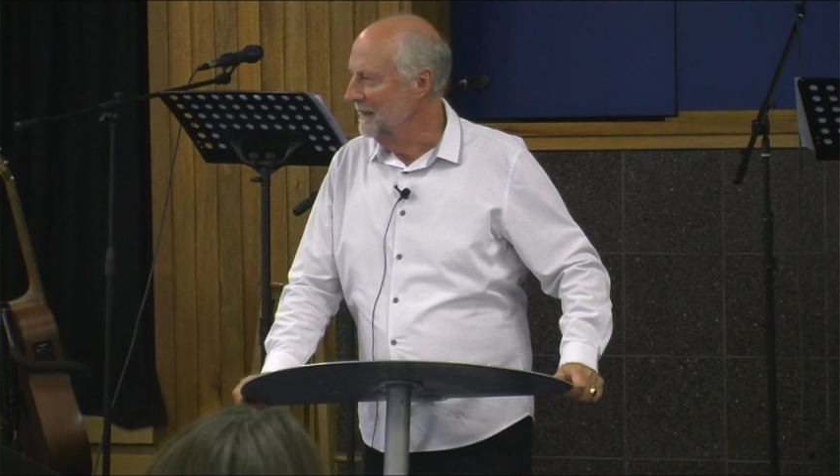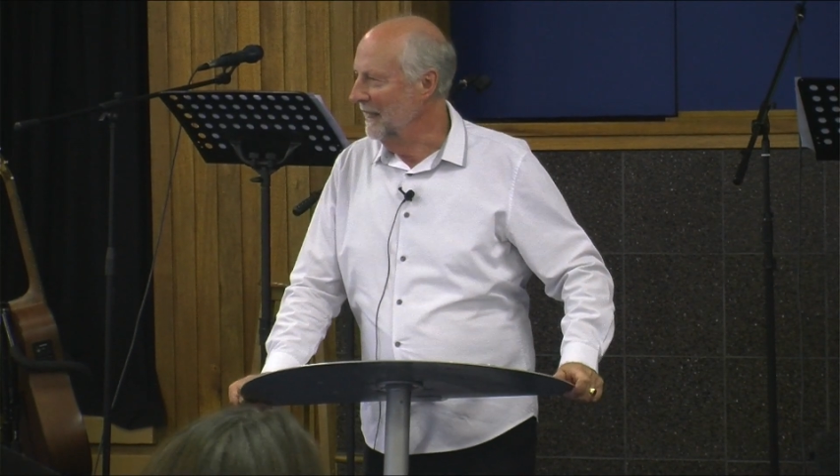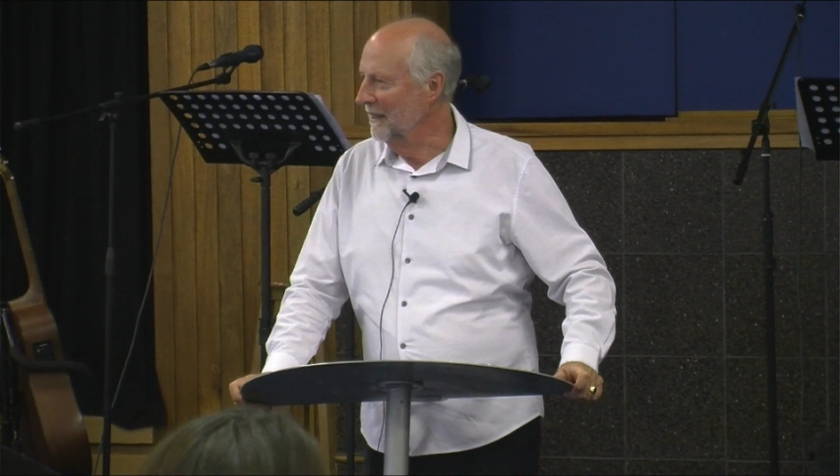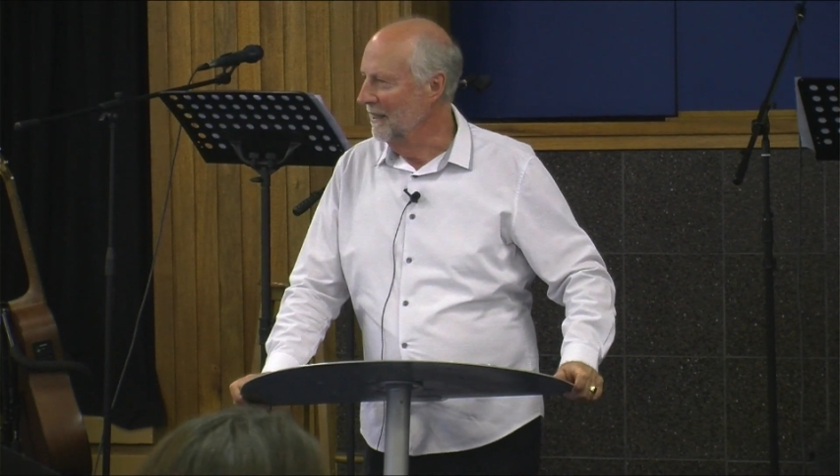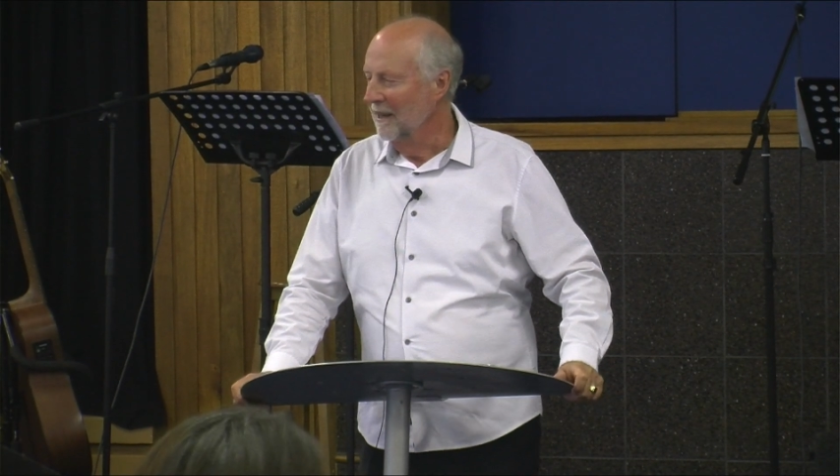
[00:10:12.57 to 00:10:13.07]

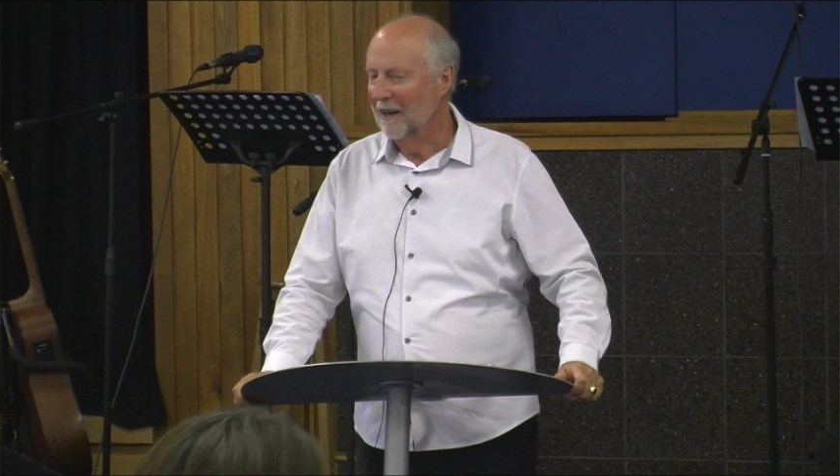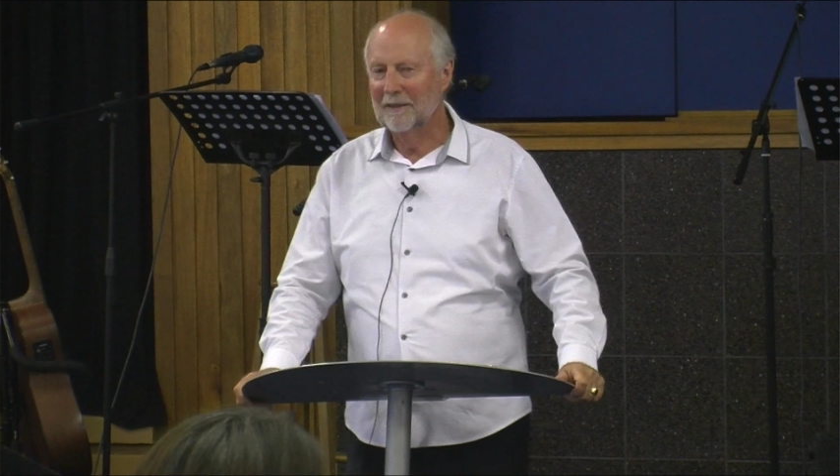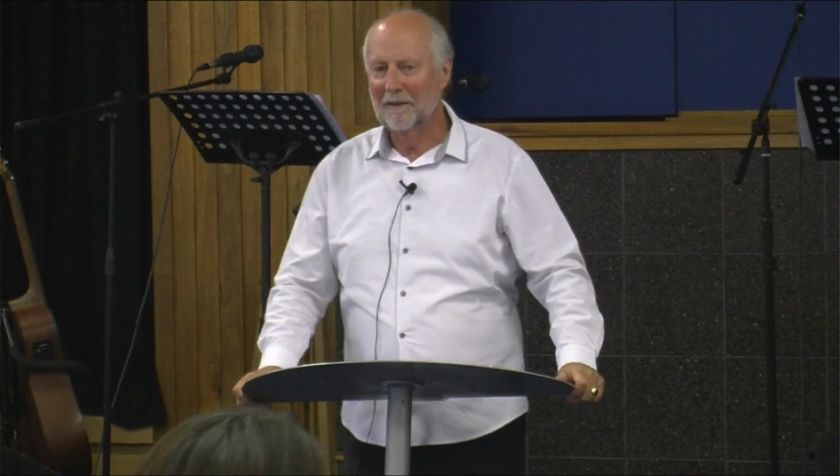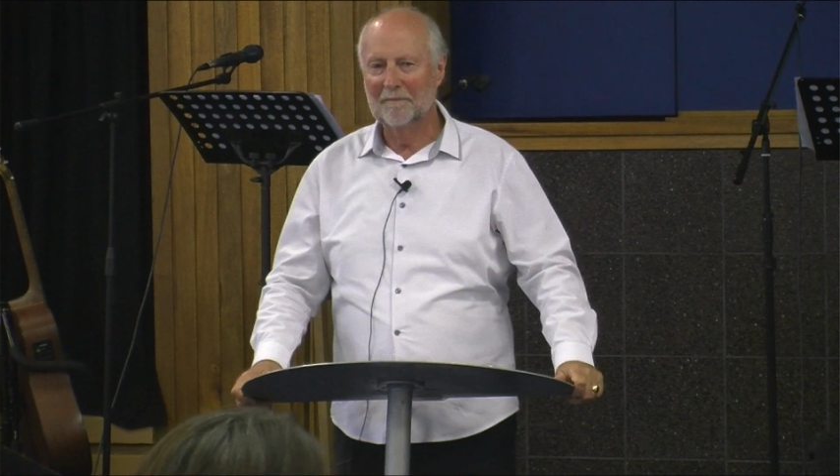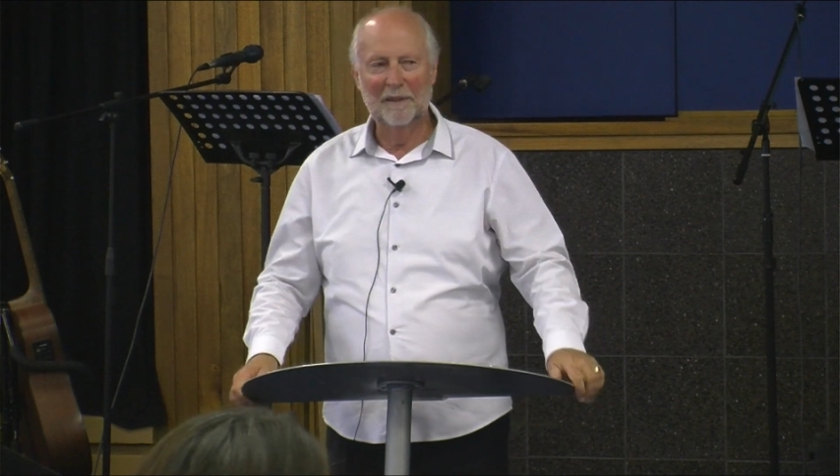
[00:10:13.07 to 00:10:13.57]
Now,
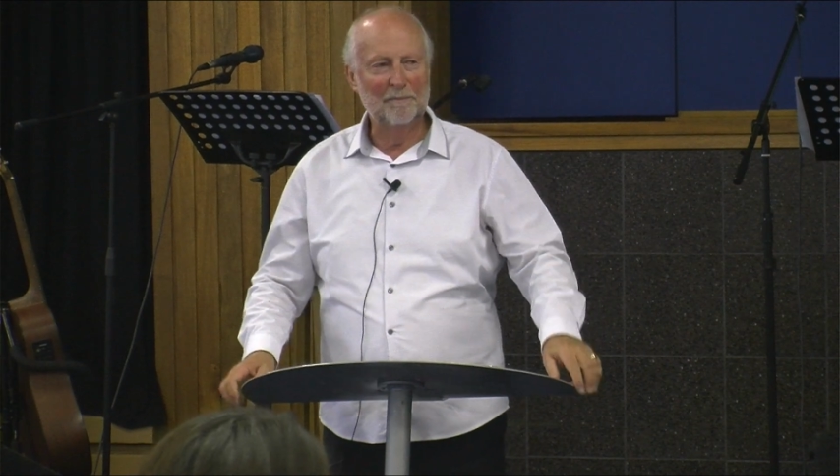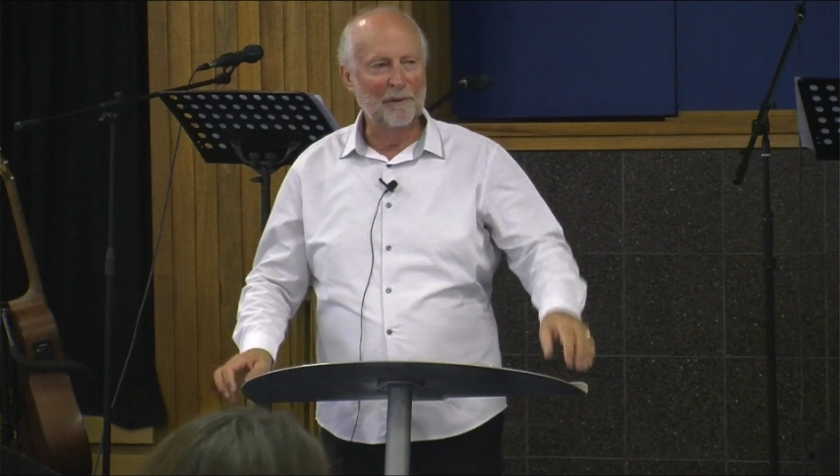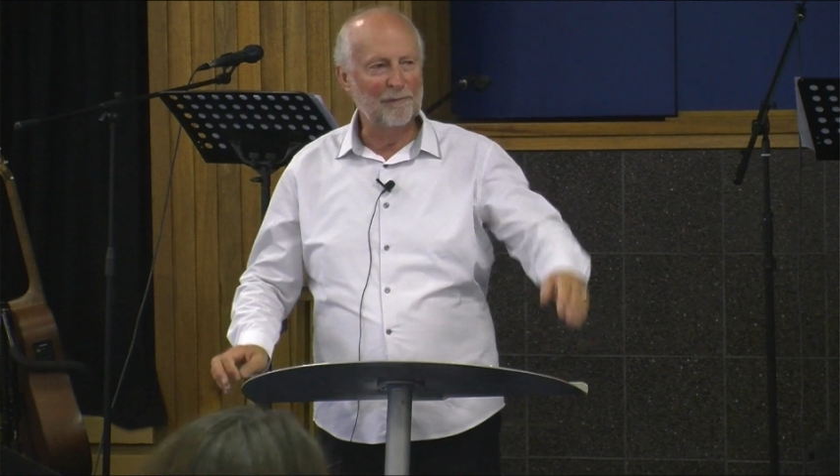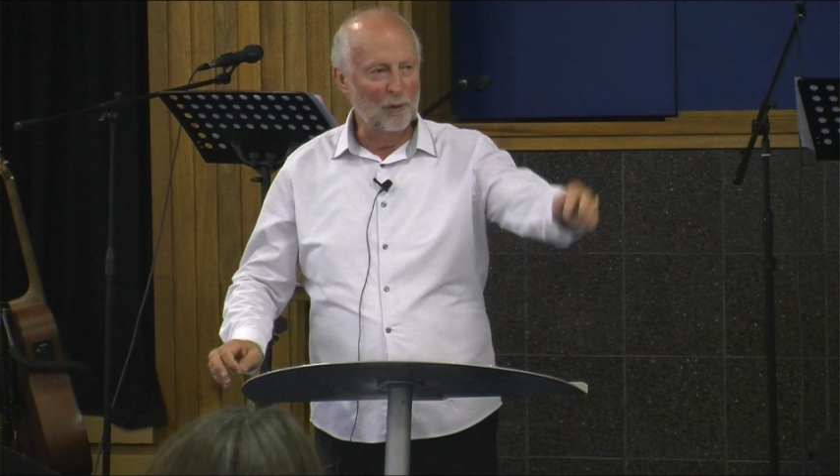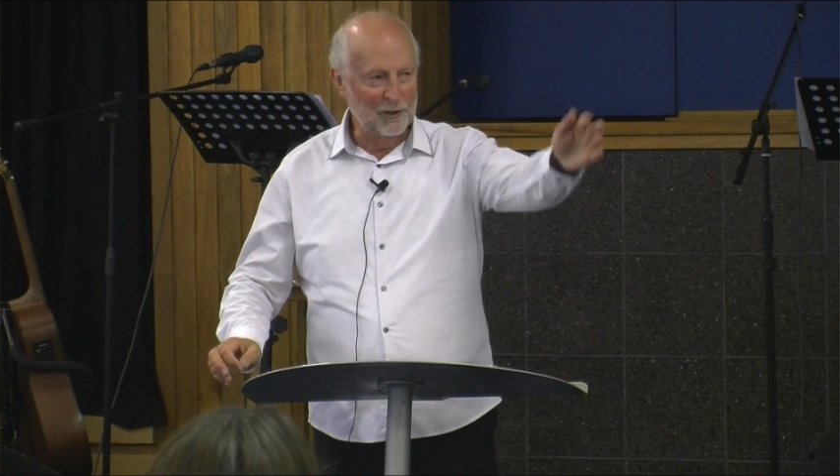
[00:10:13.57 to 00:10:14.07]

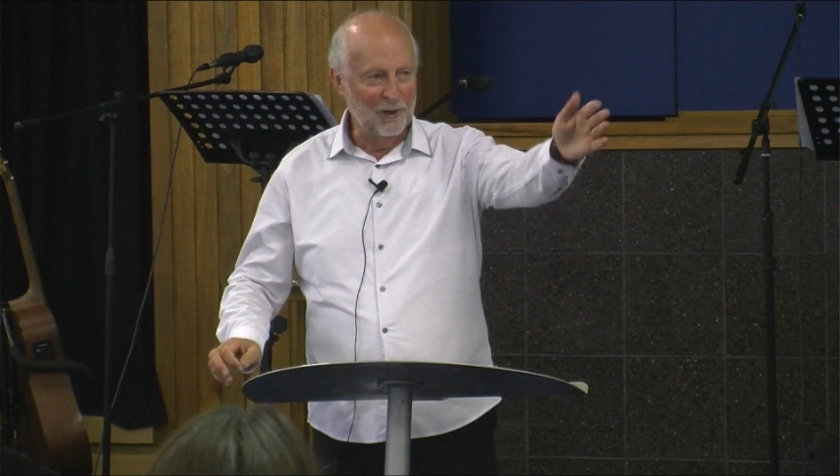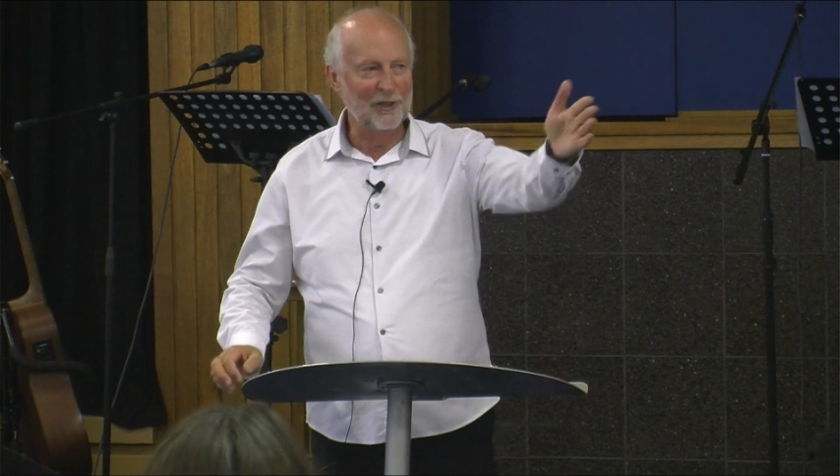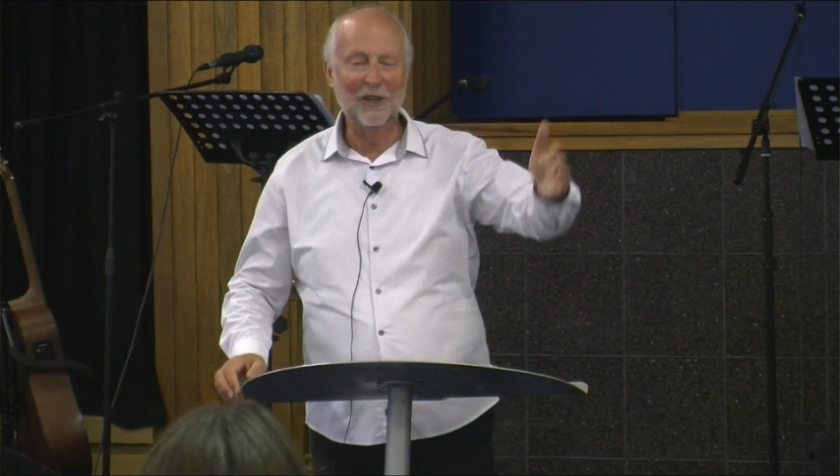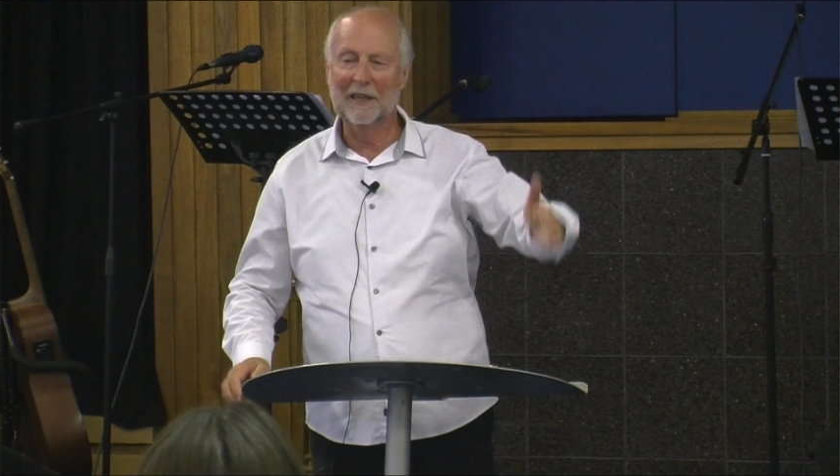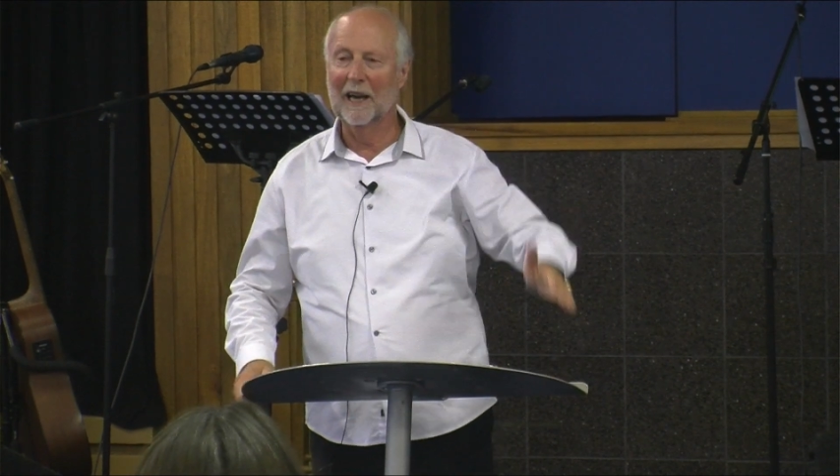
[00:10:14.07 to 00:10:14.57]
before
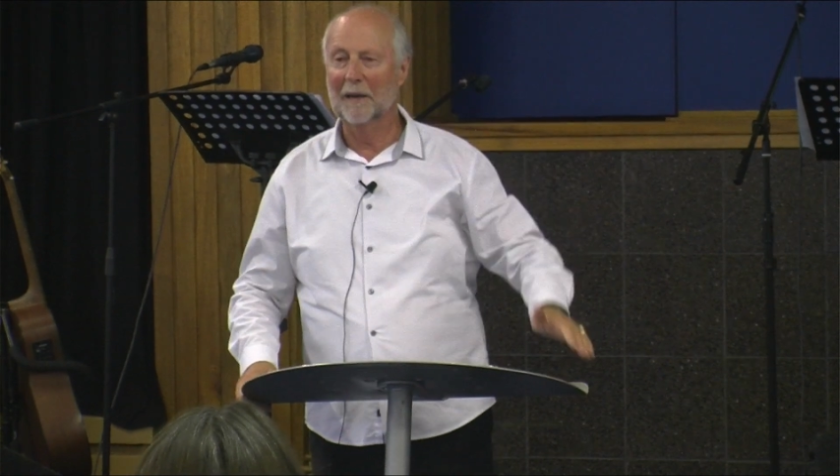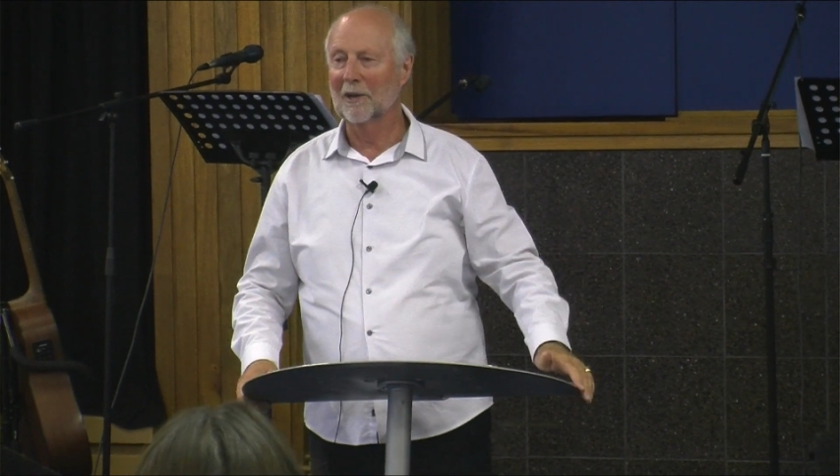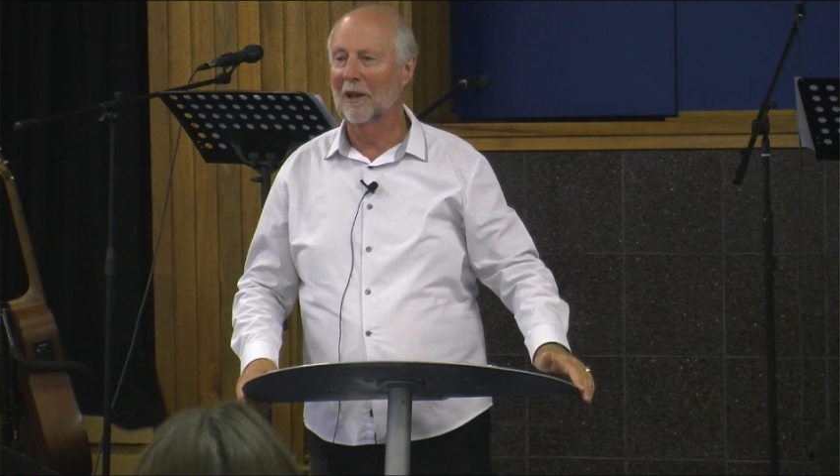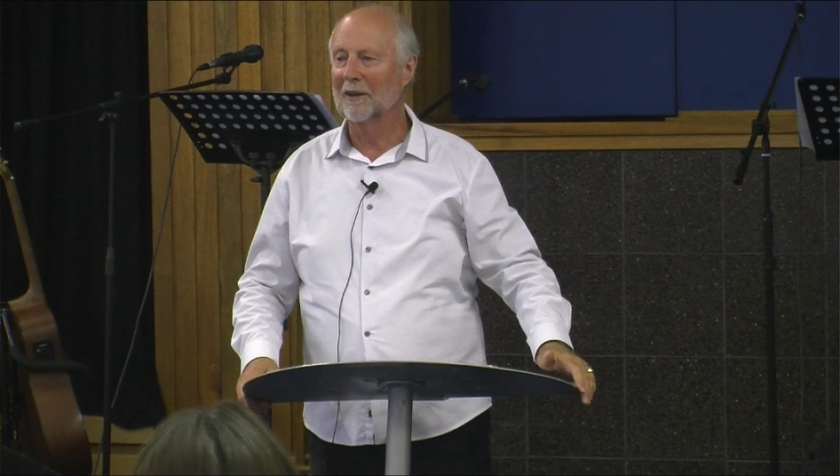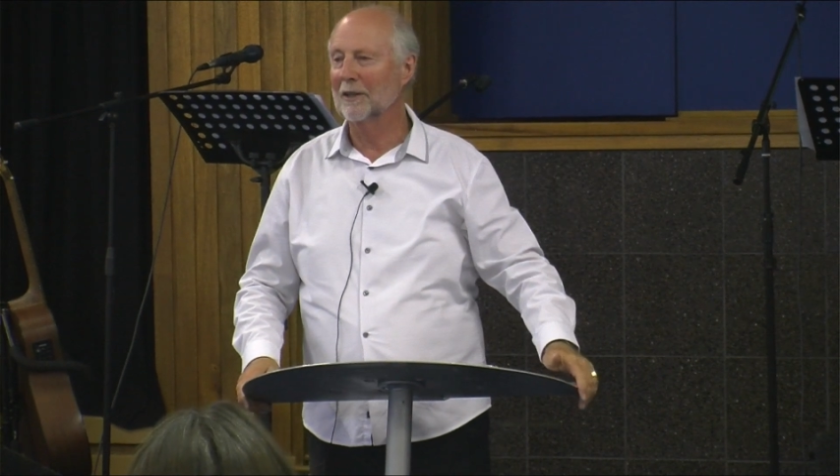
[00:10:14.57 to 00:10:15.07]
Tonya came
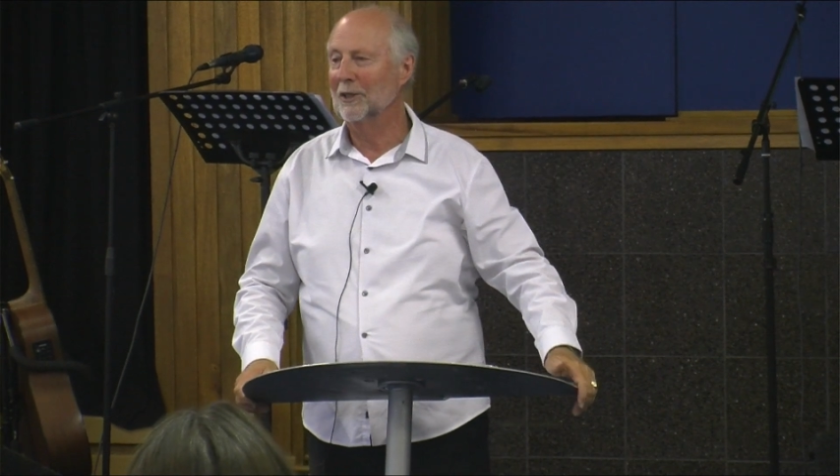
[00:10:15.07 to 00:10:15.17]
along,